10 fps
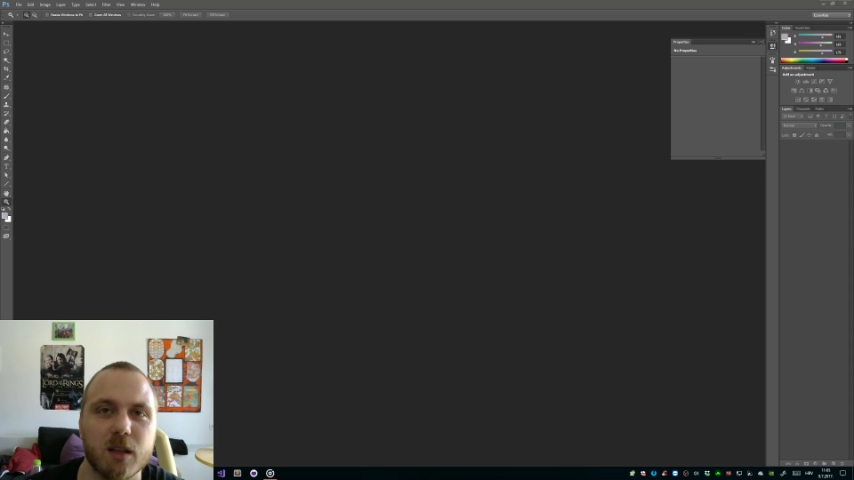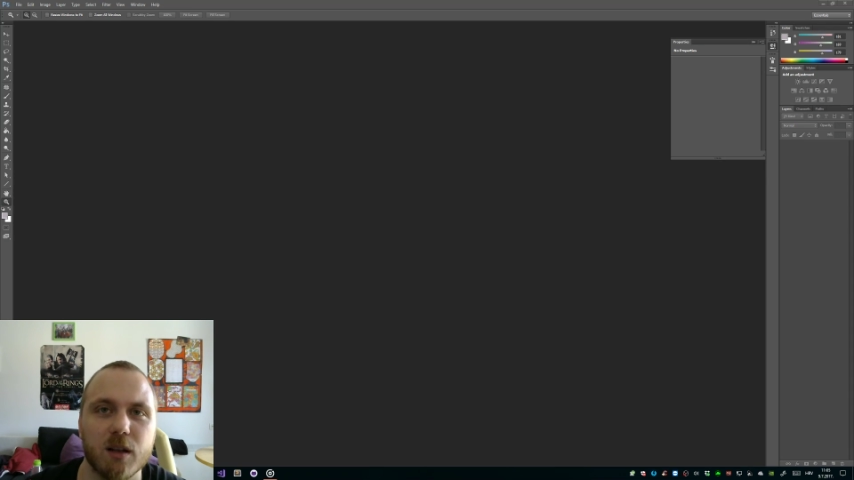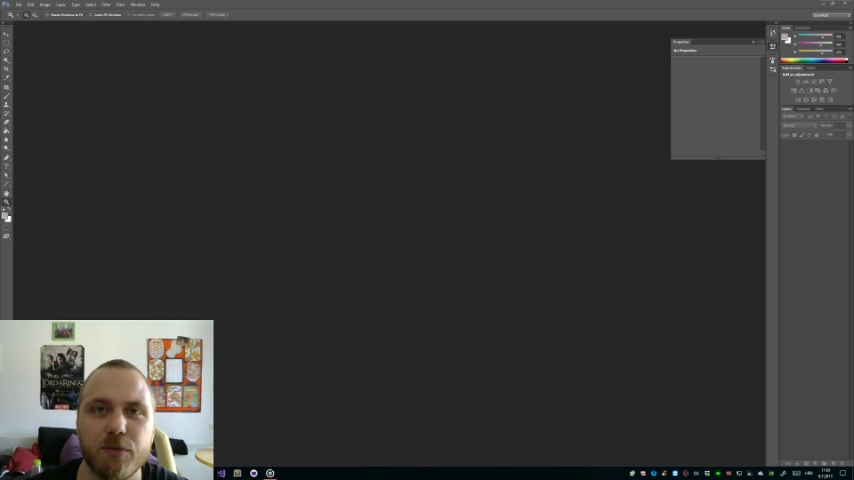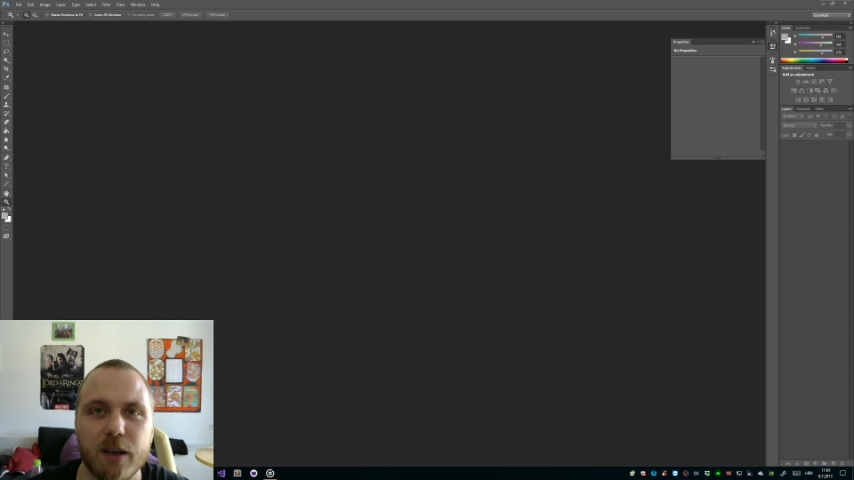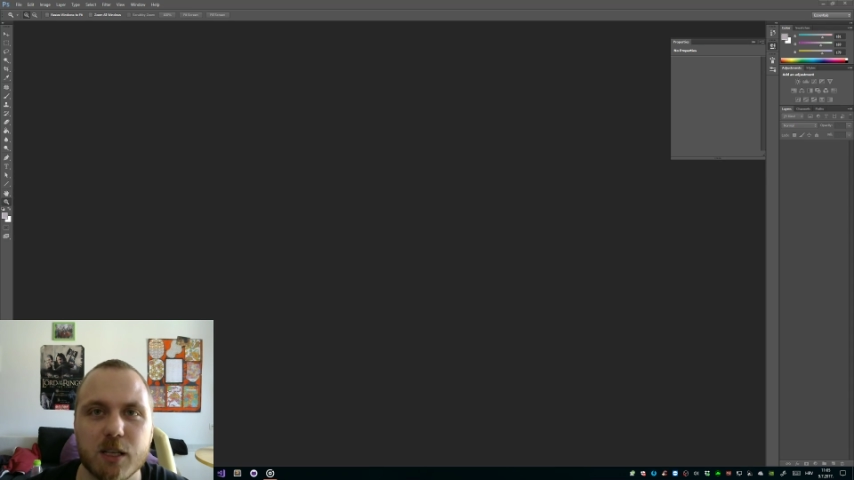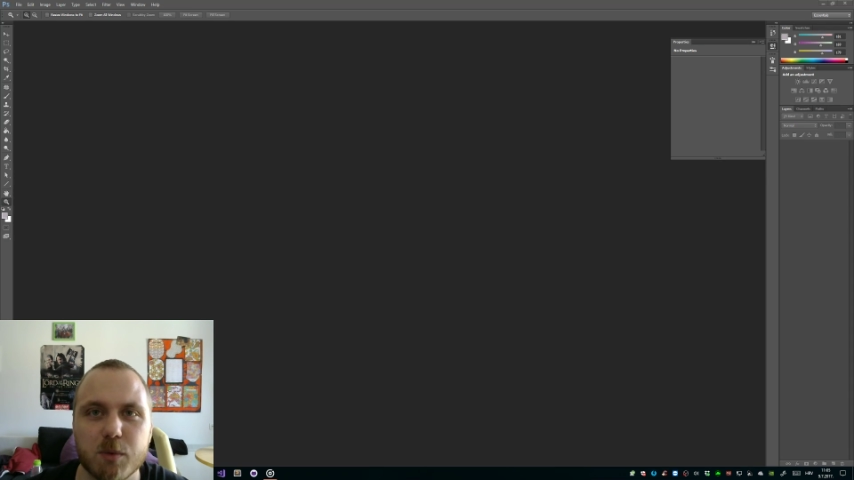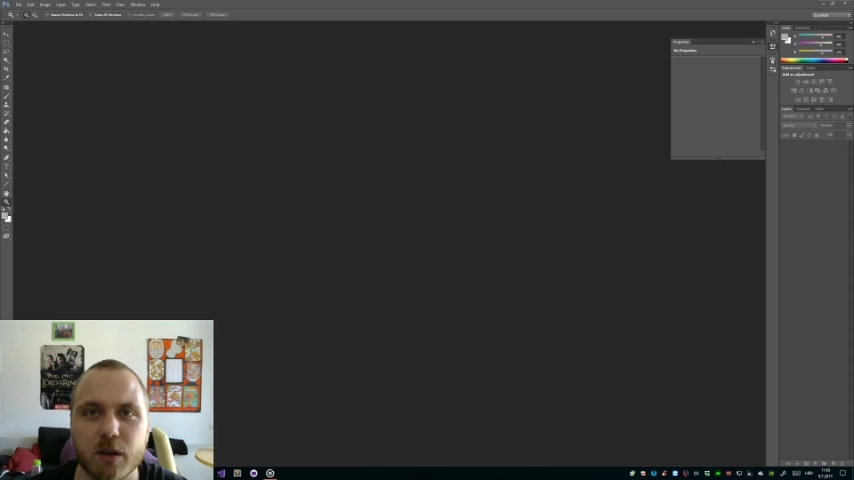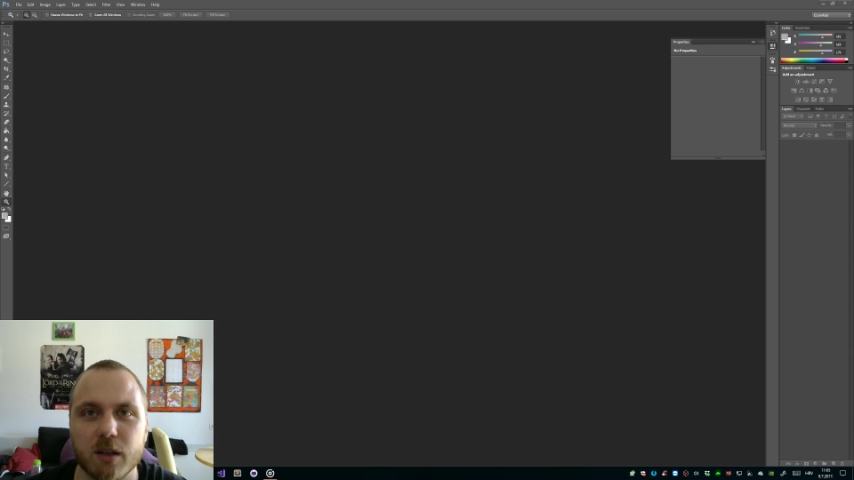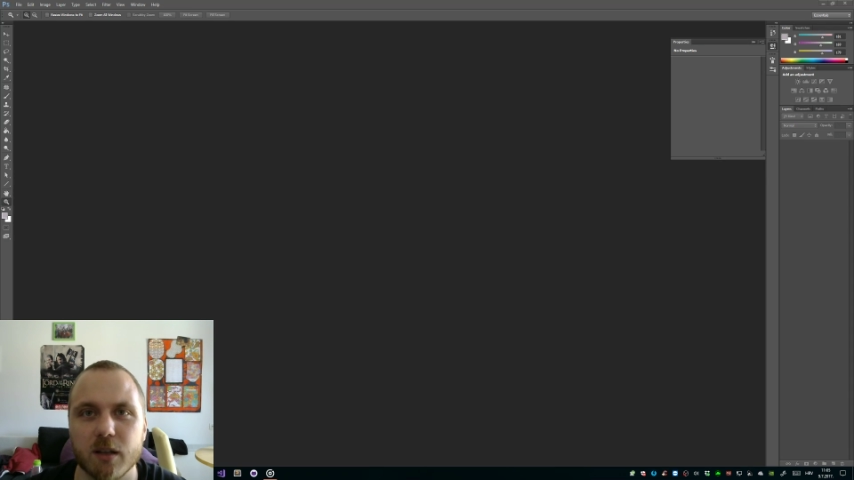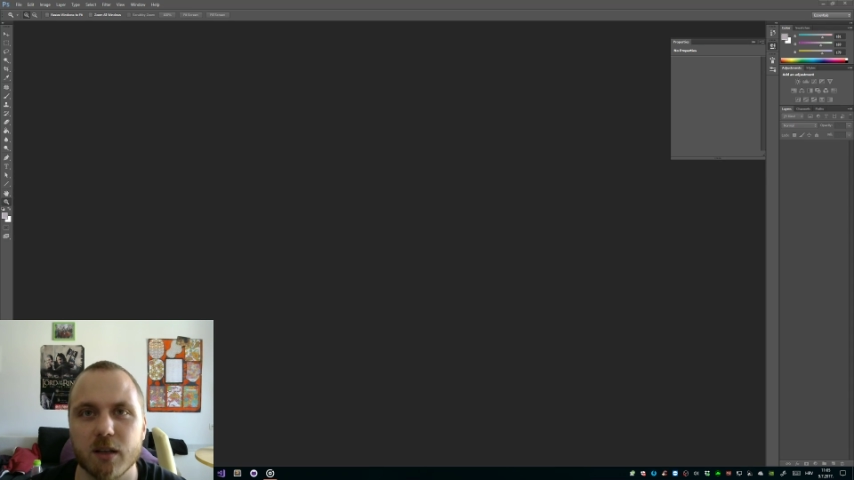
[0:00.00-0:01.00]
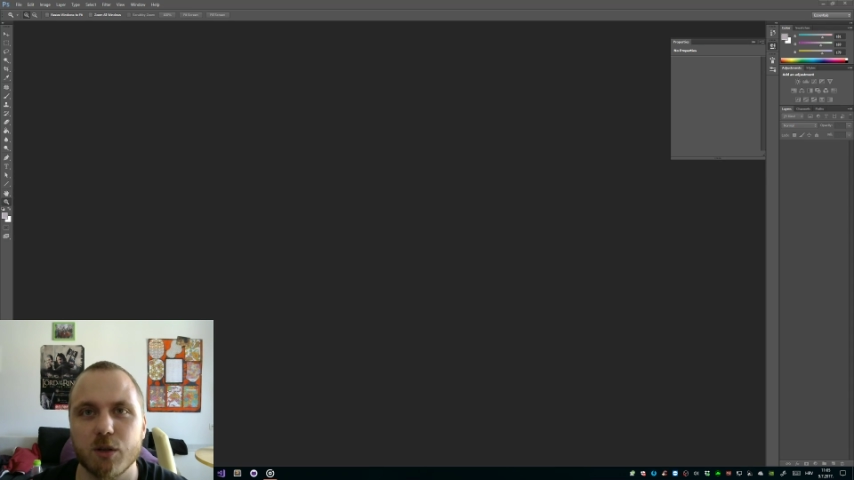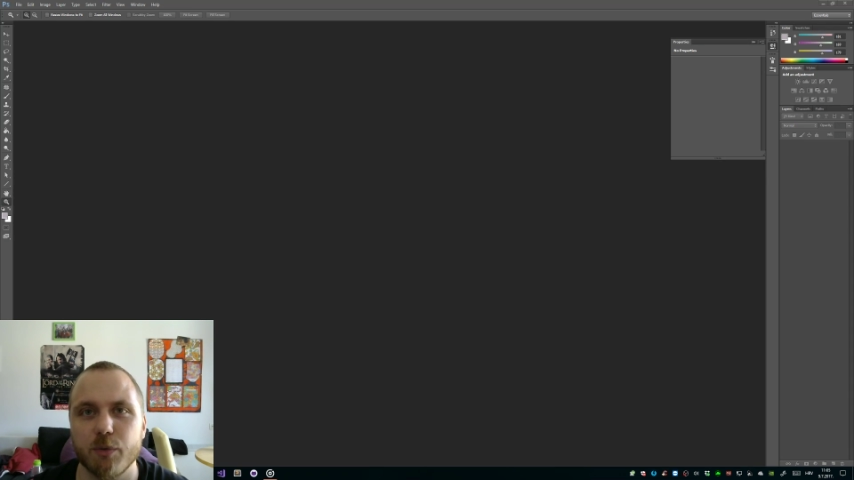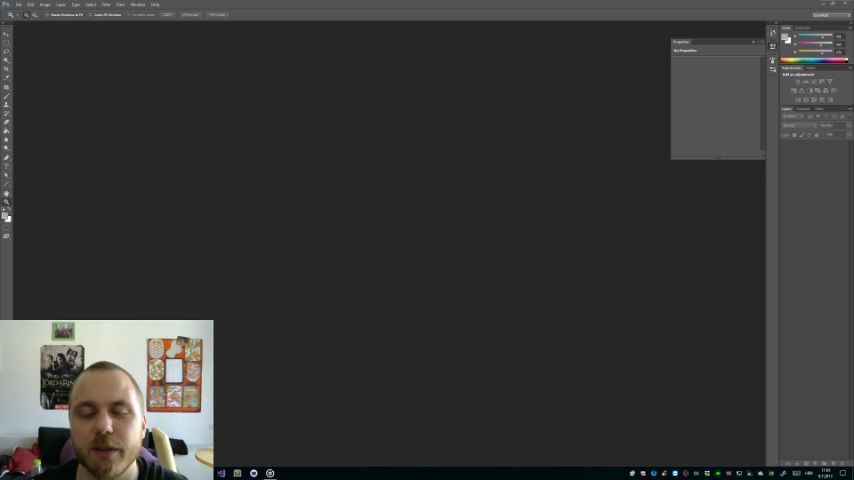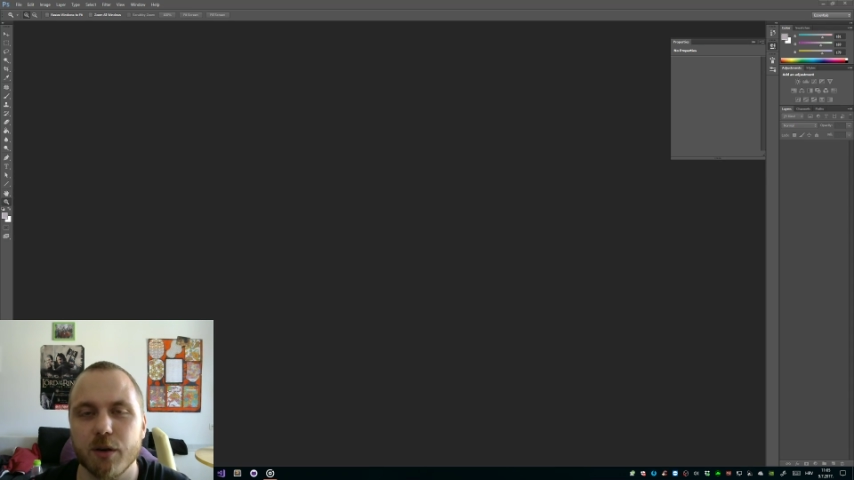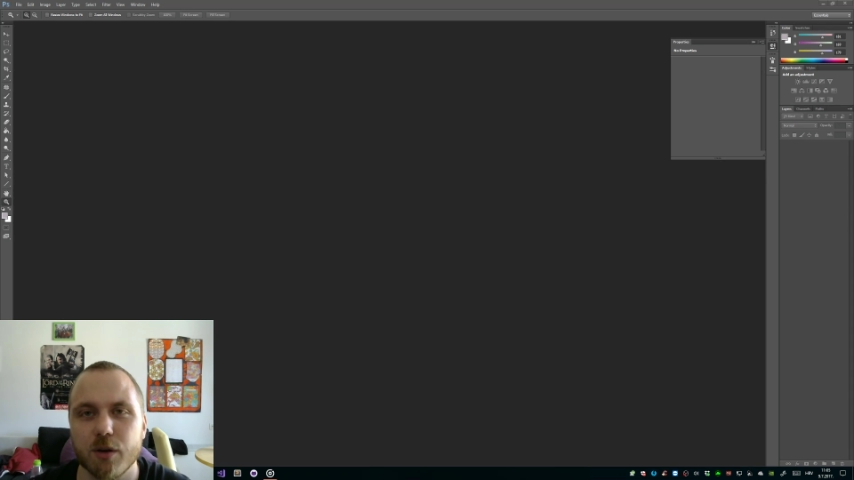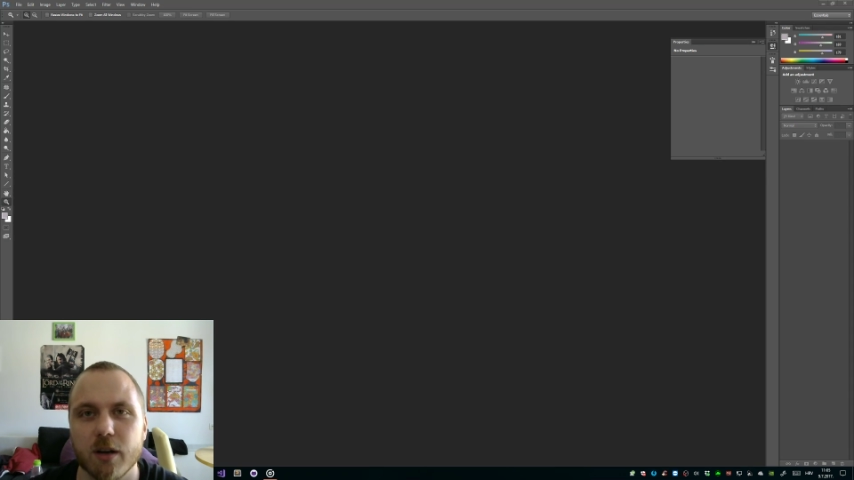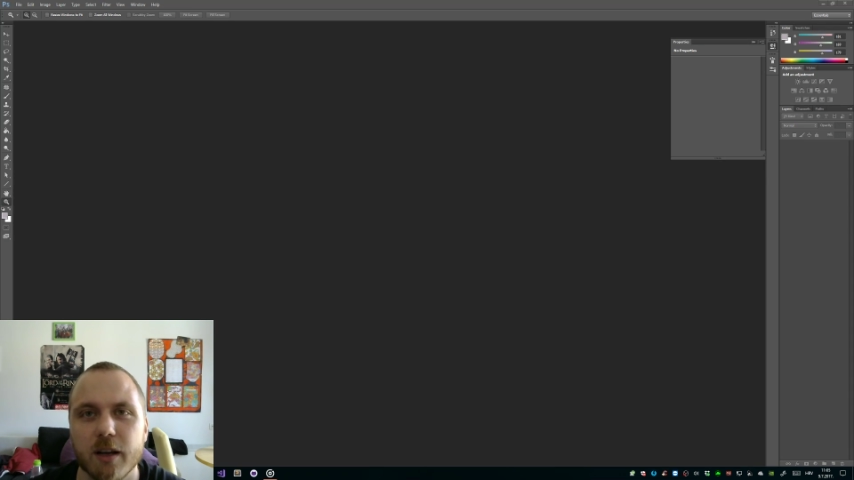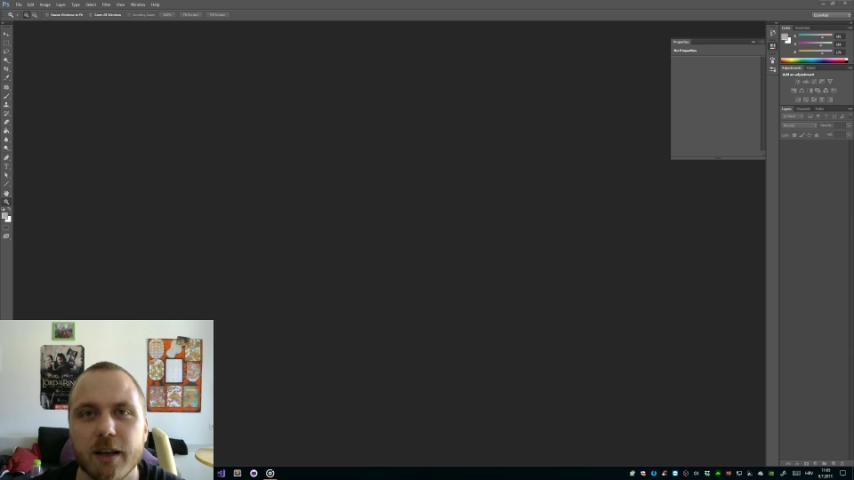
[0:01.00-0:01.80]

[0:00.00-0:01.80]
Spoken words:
on Facebook and Twitter,